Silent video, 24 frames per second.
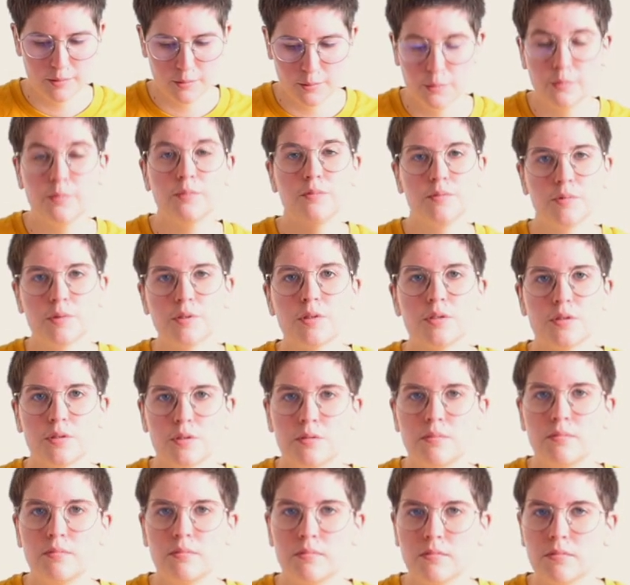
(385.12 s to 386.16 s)
to
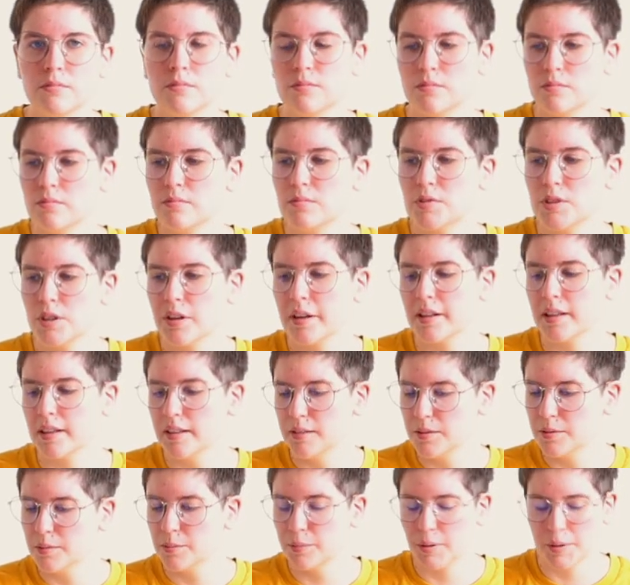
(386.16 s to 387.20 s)

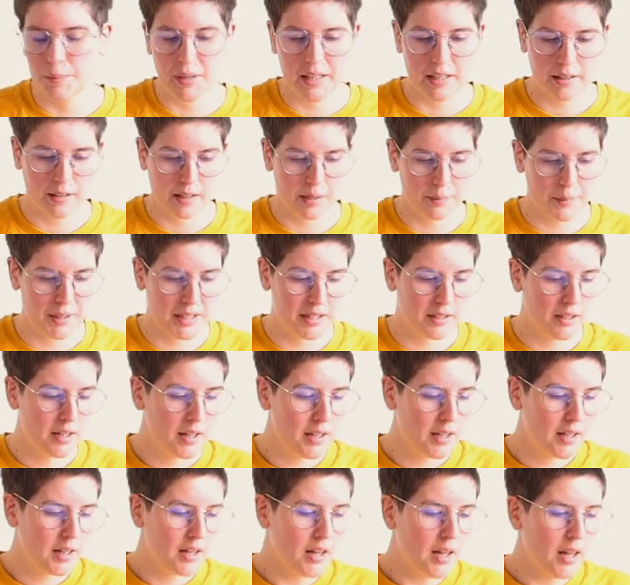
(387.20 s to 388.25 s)
England with me, I mean,
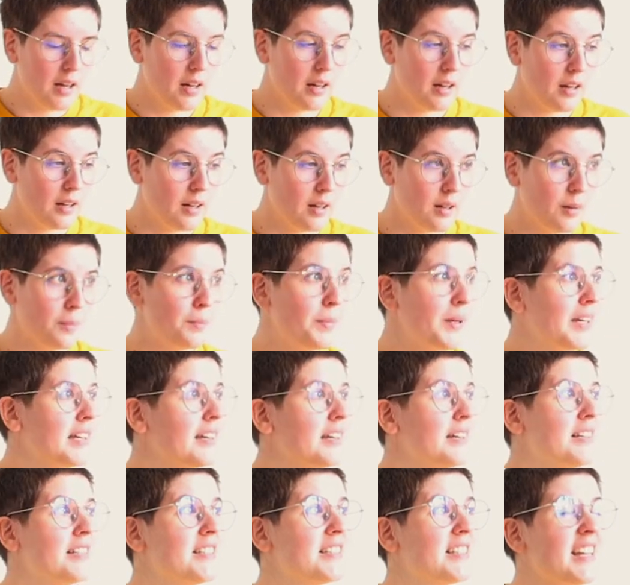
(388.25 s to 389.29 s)

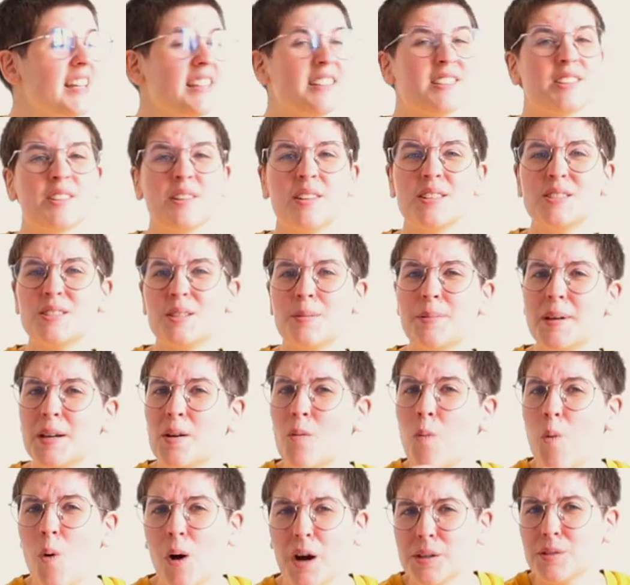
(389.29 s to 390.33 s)
because it's going to be
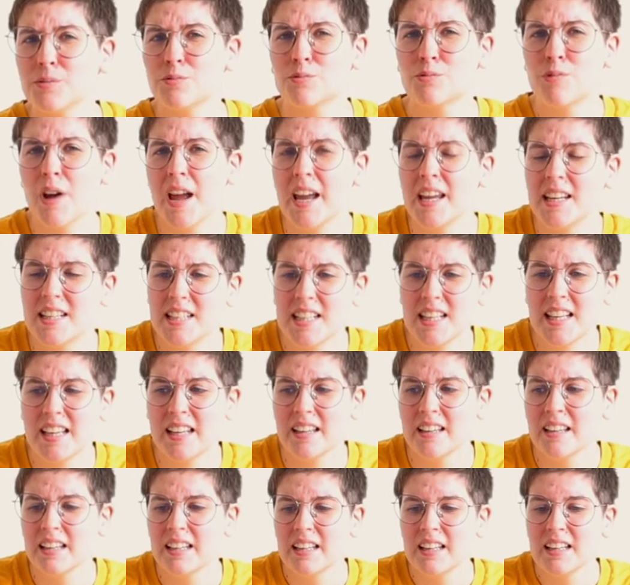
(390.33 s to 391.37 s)
quite
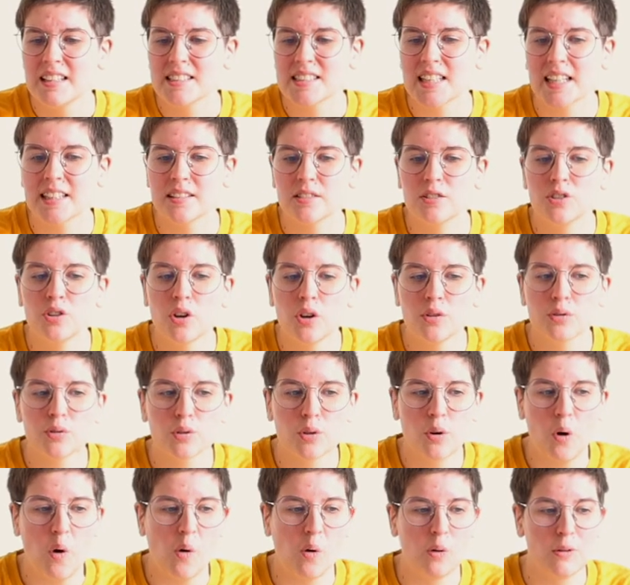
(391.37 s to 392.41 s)
rainy. It's like not
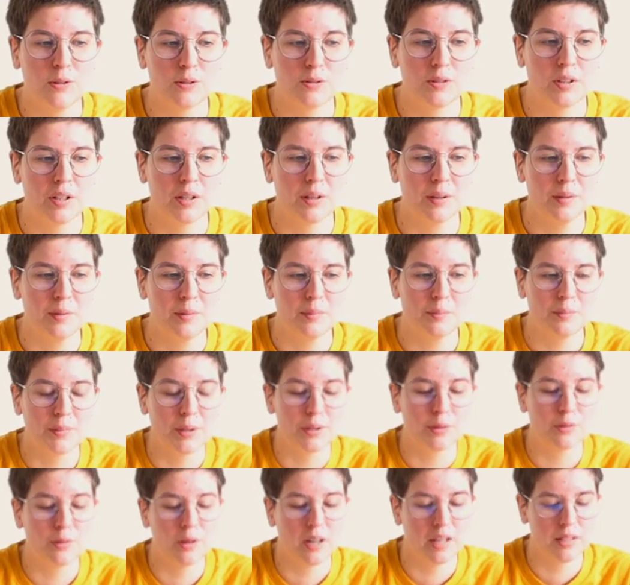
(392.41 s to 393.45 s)
cold,
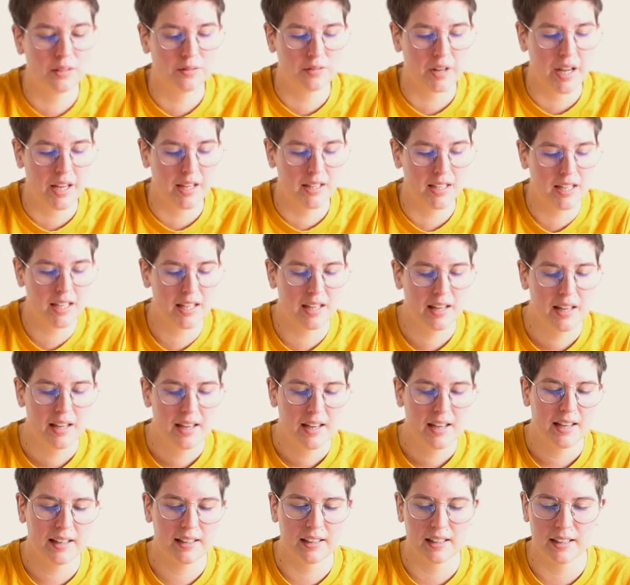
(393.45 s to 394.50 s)
but quite rainy,
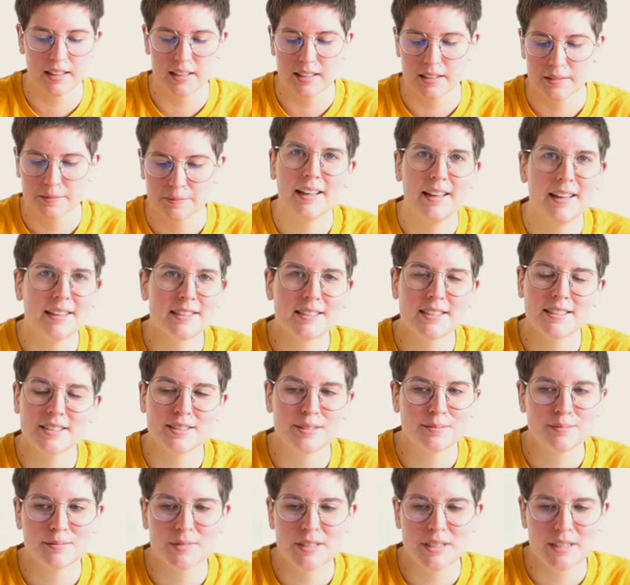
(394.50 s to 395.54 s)
and like
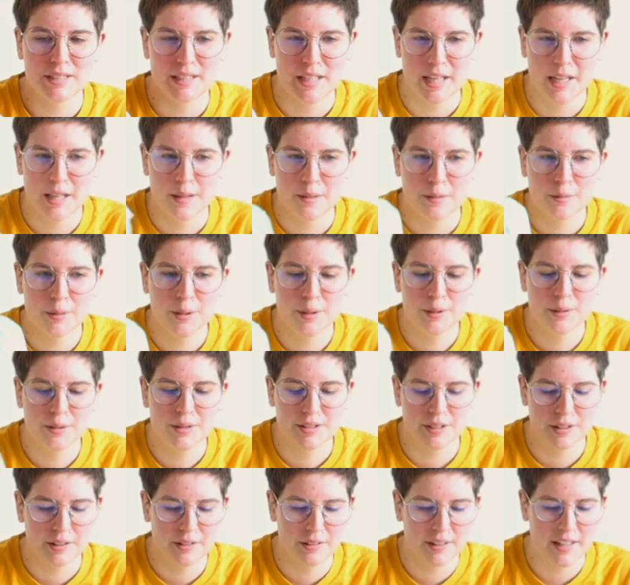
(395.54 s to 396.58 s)
it's see-through,
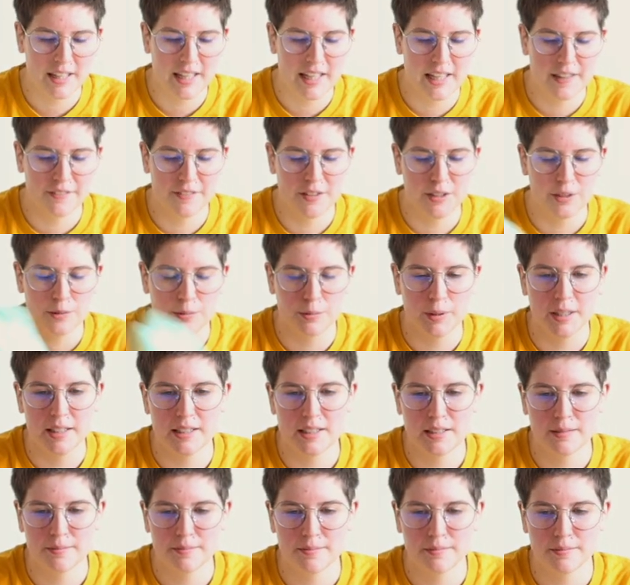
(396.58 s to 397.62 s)
so even
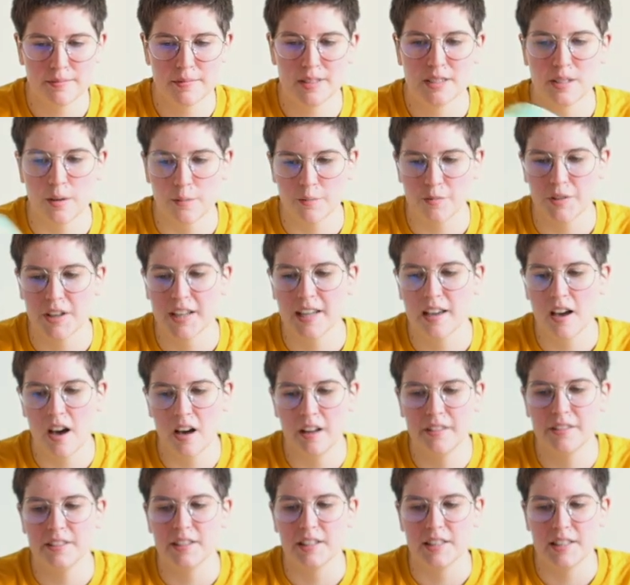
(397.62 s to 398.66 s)
with something
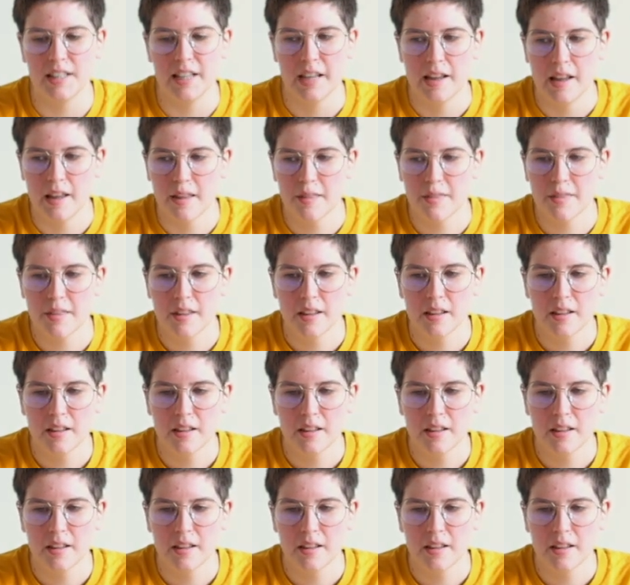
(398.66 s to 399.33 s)
underneath,